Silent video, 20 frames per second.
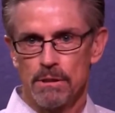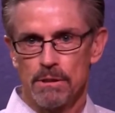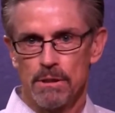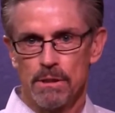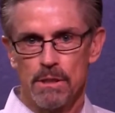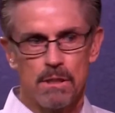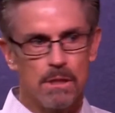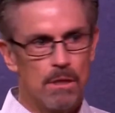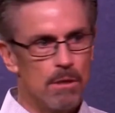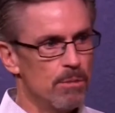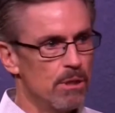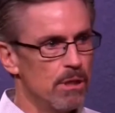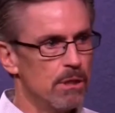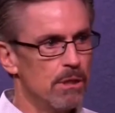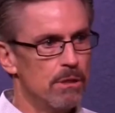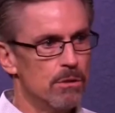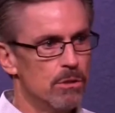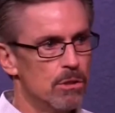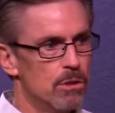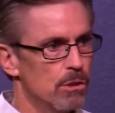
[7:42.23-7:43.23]
Didn't come
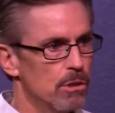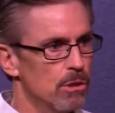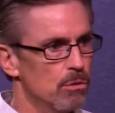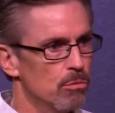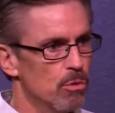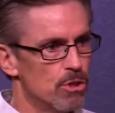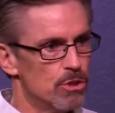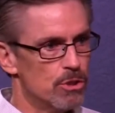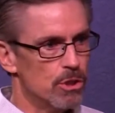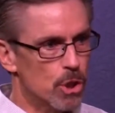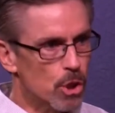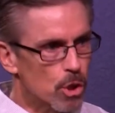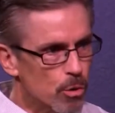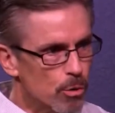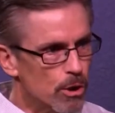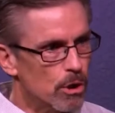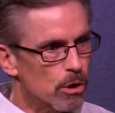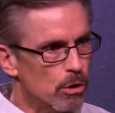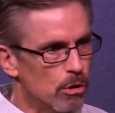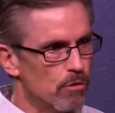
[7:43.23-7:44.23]
in and it wasn't
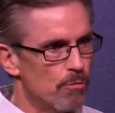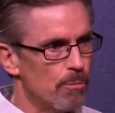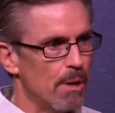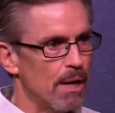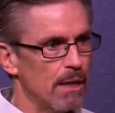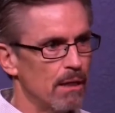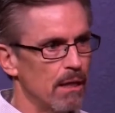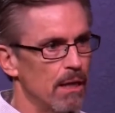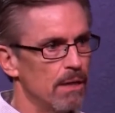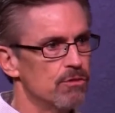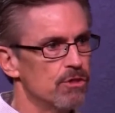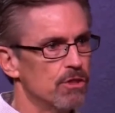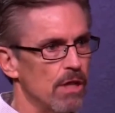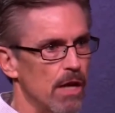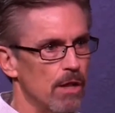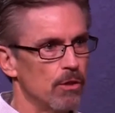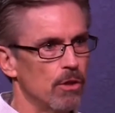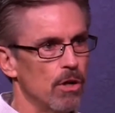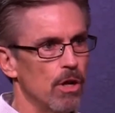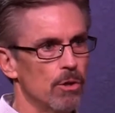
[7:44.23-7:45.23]
critical of my
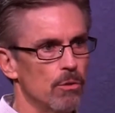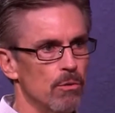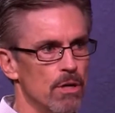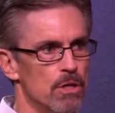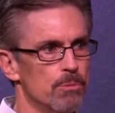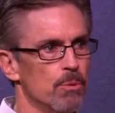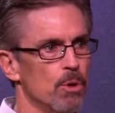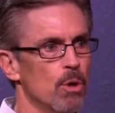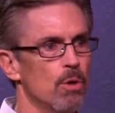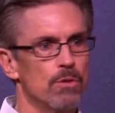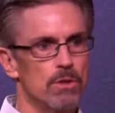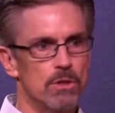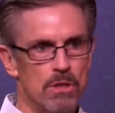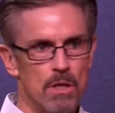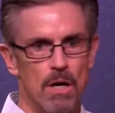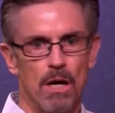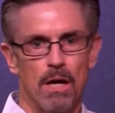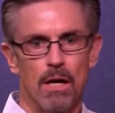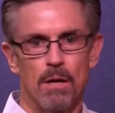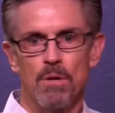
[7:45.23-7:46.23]
lifestyle and all the rest, but over
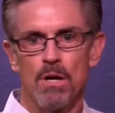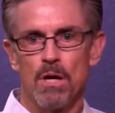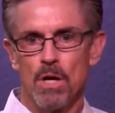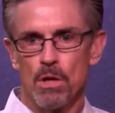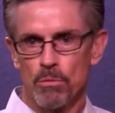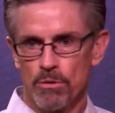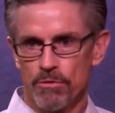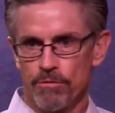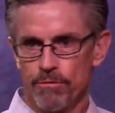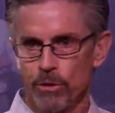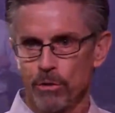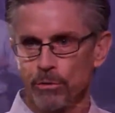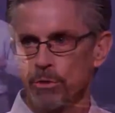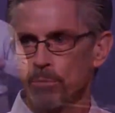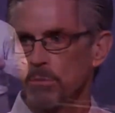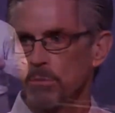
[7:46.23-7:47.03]
time revealed to